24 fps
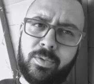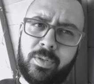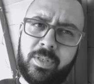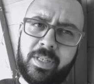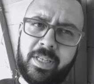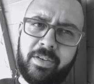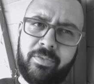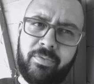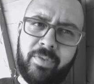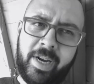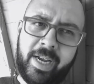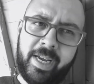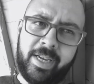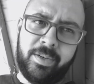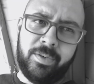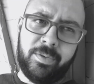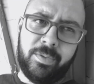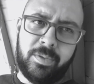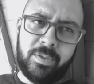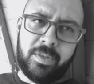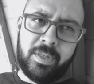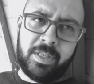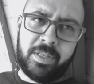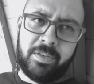or
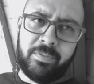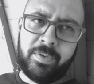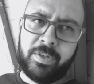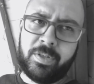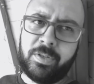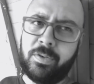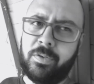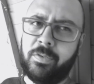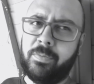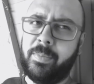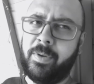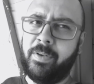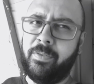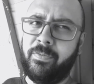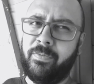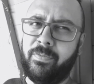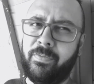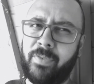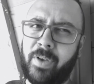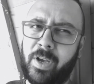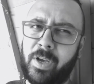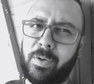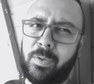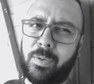derailed as a result of my
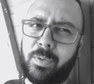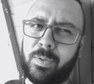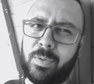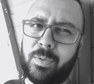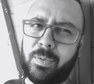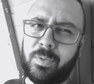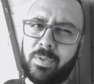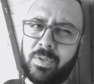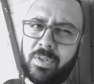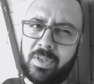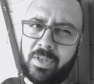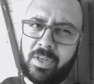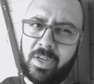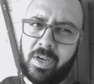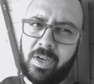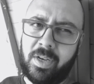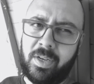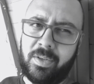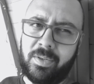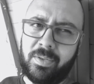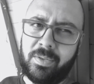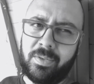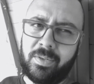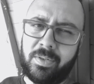vocal
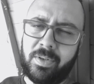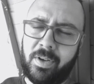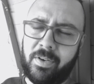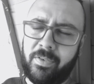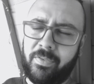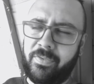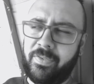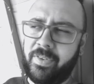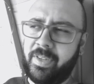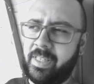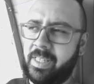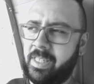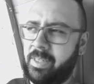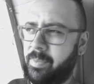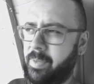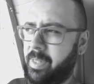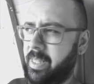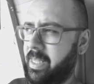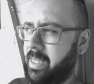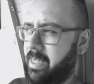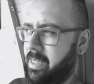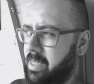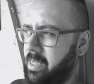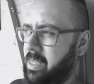styles not fitting
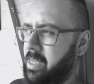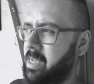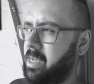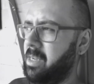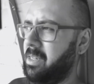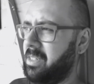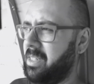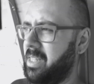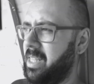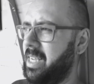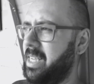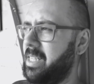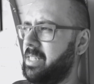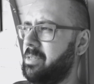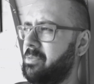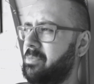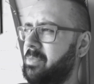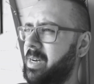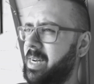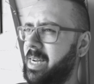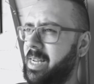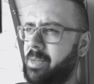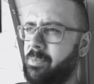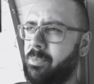with it, because I think it's a
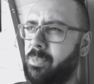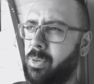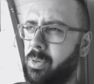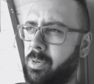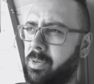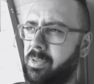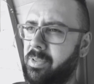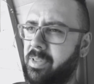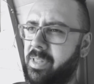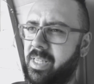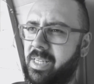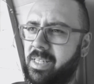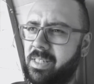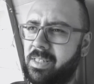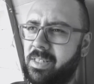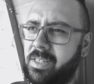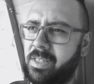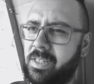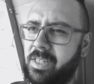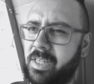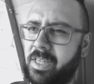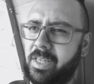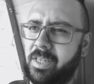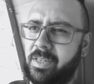really important thing to
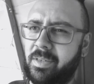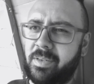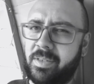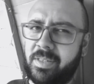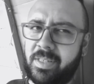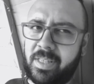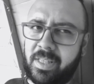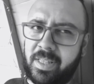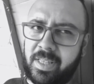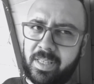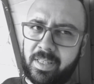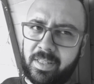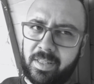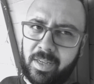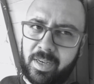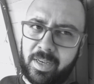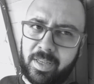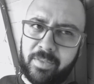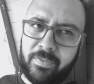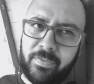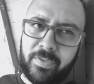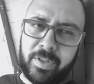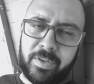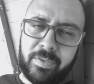do, because I think,
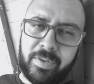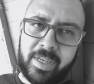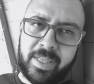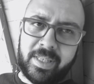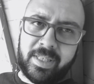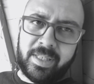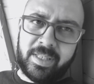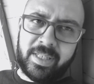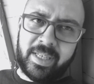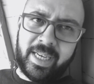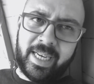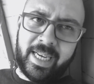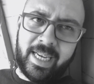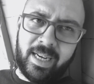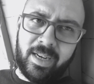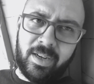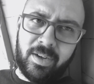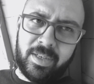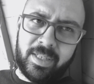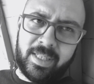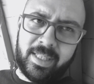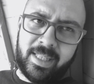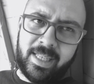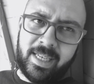like, for the reasons I
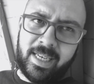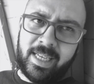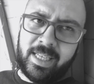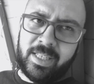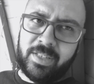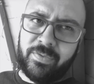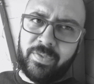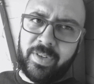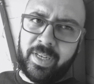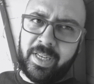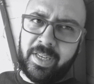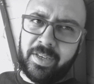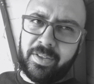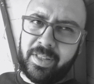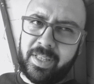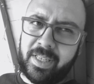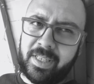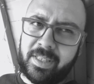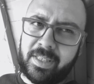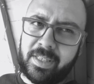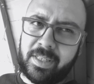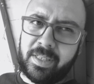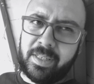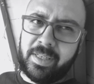outlined in the last video, I
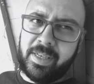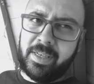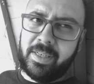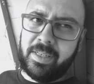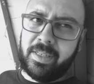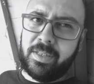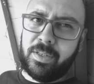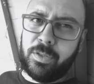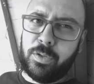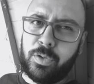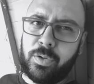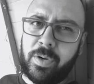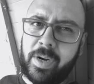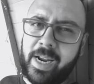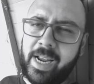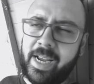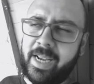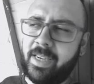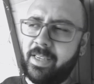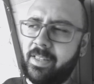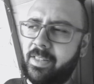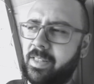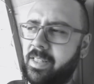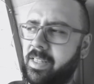think to
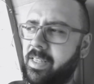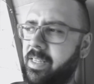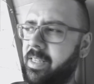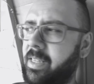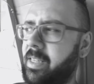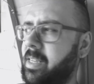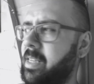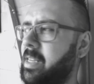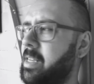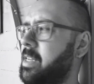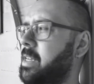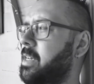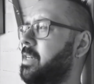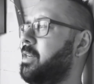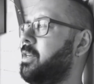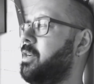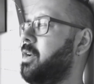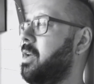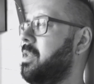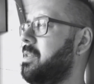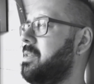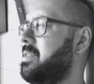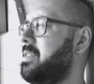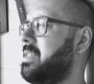crack the
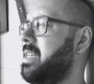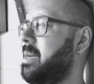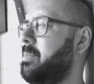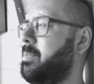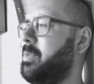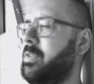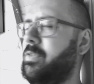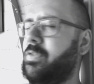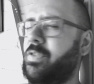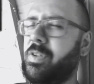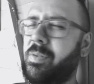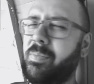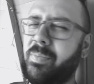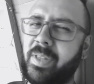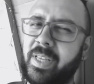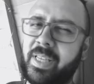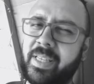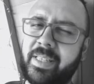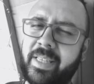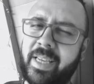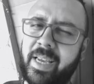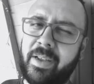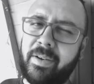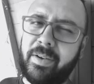concept of
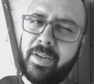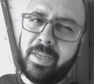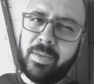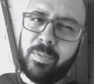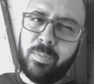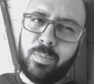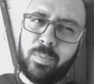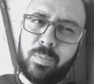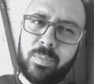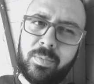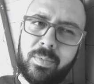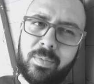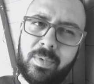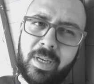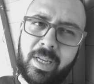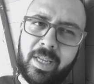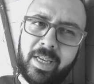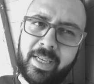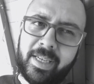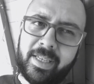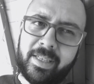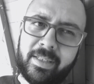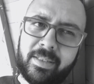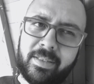something sounding
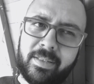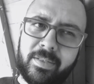like